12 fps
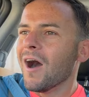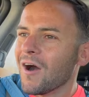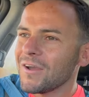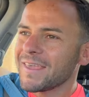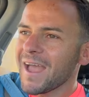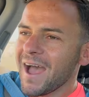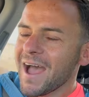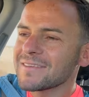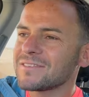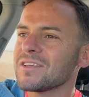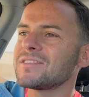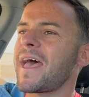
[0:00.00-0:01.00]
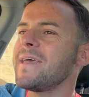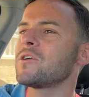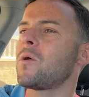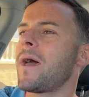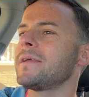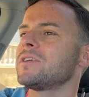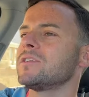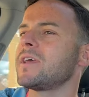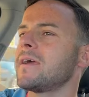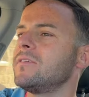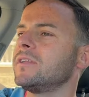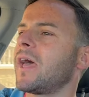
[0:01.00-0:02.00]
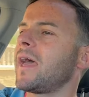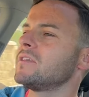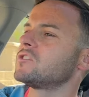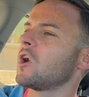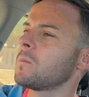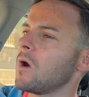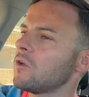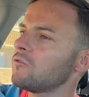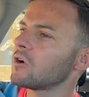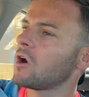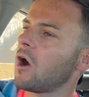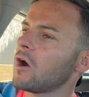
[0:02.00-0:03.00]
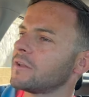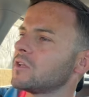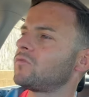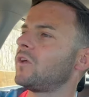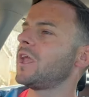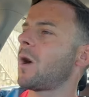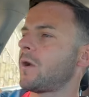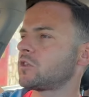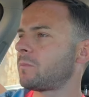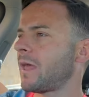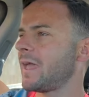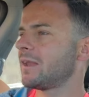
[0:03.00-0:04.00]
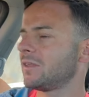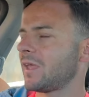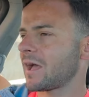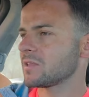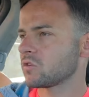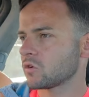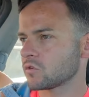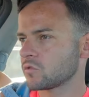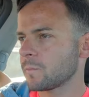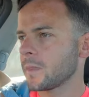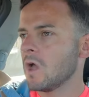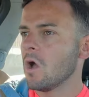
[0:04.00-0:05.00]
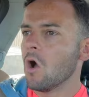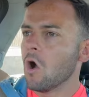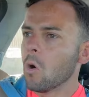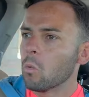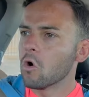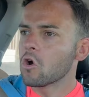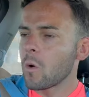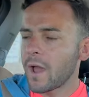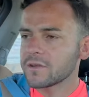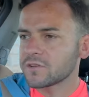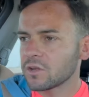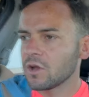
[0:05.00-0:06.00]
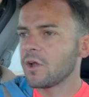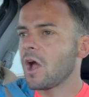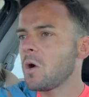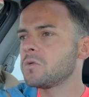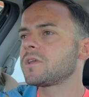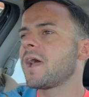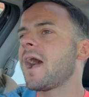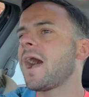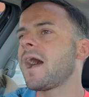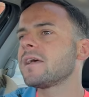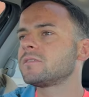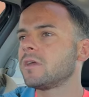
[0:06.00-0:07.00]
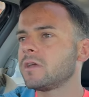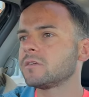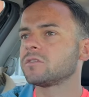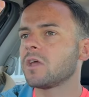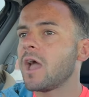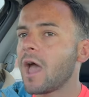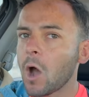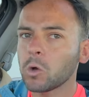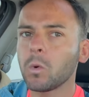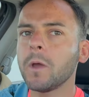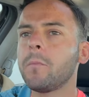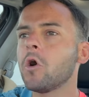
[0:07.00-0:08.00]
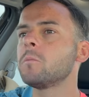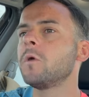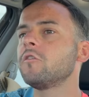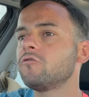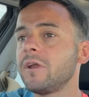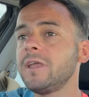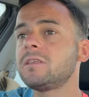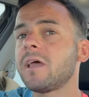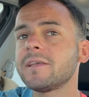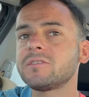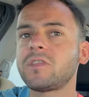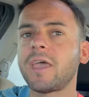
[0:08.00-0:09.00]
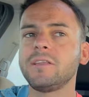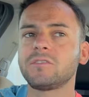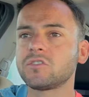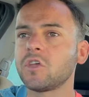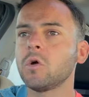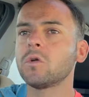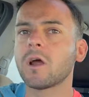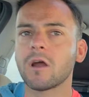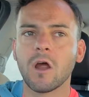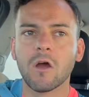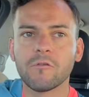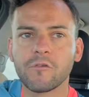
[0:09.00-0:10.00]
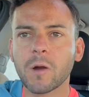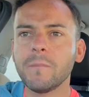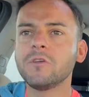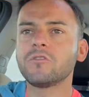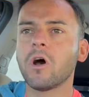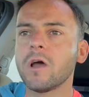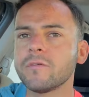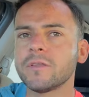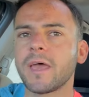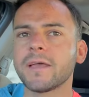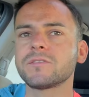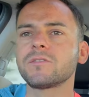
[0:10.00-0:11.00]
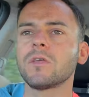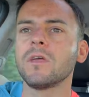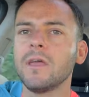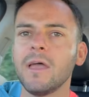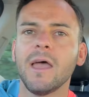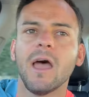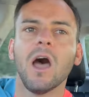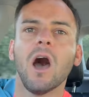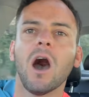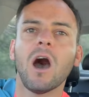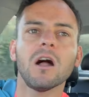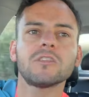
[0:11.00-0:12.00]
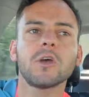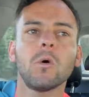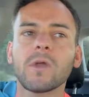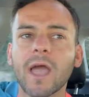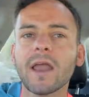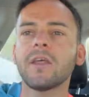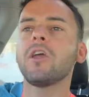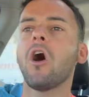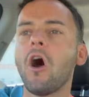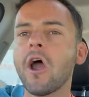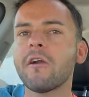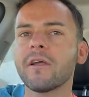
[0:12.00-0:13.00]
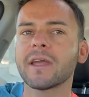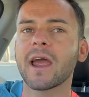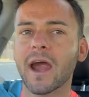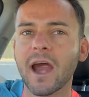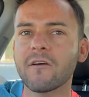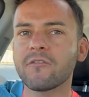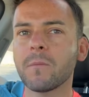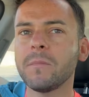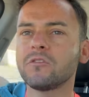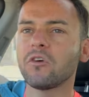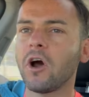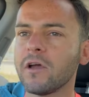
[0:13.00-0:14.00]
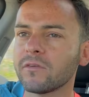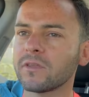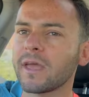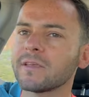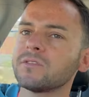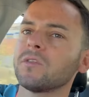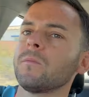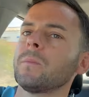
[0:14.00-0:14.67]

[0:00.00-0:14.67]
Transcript: I get asked the same questions every day, so I'm going to record this video explaining the answers. One question I always get asked is, how do I book my retest date sooner for my driving test? Also, can I hire a car for my driving test?